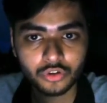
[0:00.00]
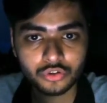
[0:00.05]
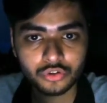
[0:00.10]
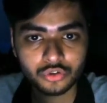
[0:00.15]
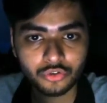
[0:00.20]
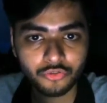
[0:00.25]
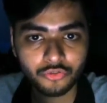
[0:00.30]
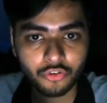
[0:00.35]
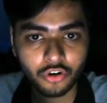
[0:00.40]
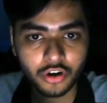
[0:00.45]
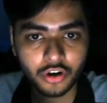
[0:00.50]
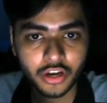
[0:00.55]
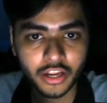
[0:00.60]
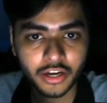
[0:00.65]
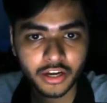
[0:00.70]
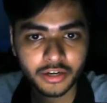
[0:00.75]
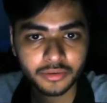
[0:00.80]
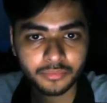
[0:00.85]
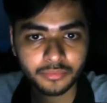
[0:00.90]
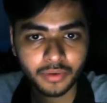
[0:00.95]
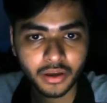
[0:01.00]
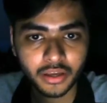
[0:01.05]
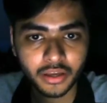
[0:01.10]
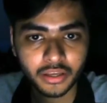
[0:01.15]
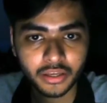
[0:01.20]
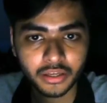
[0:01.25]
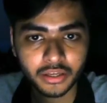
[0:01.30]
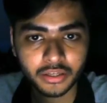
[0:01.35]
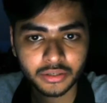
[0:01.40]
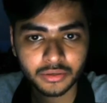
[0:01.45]
So for that I
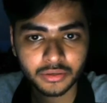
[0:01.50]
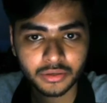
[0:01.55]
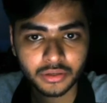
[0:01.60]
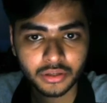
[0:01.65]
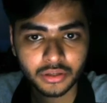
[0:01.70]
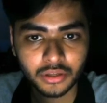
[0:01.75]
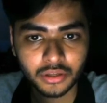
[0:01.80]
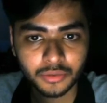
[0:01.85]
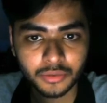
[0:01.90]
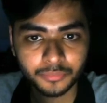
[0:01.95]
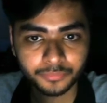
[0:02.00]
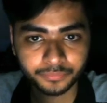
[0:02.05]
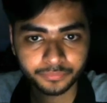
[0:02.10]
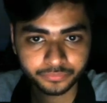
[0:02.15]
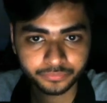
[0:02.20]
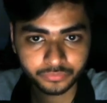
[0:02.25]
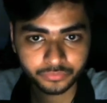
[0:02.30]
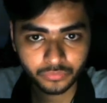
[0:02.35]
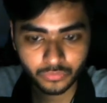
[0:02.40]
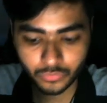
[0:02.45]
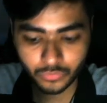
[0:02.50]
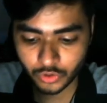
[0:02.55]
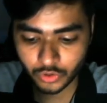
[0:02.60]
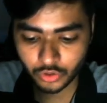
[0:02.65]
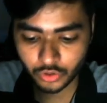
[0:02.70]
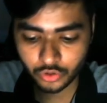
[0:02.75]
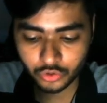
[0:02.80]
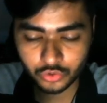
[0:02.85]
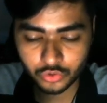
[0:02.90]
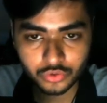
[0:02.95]
can
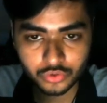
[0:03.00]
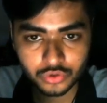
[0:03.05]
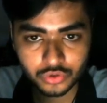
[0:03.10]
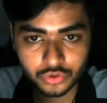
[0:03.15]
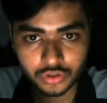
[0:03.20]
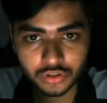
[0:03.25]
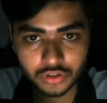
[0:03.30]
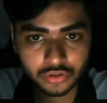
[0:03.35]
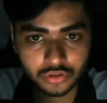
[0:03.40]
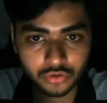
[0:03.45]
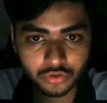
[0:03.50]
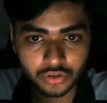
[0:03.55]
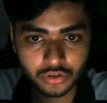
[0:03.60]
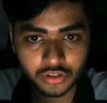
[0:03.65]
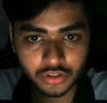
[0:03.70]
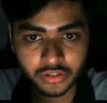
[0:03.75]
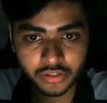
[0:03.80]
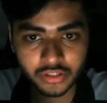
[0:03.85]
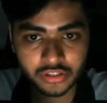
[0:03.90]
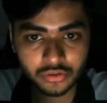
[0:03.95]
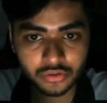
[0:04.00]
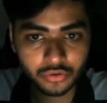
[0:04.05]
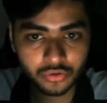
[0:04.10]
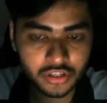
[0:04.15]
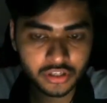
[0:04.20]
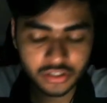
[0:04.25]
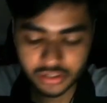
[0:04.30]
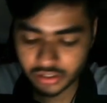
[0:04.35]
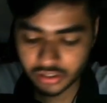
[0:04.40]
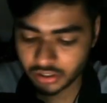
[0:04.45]
use, so
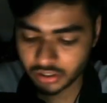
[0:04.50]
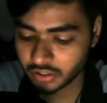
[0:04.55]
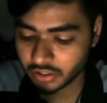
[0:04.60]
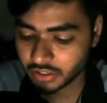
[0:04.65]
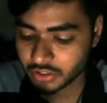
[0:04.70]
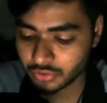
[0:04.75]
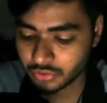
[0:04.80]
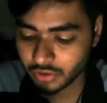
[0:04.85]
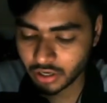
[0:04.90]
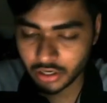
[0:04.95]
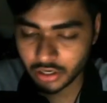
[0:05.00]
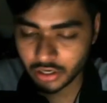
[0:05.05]
it's the array, so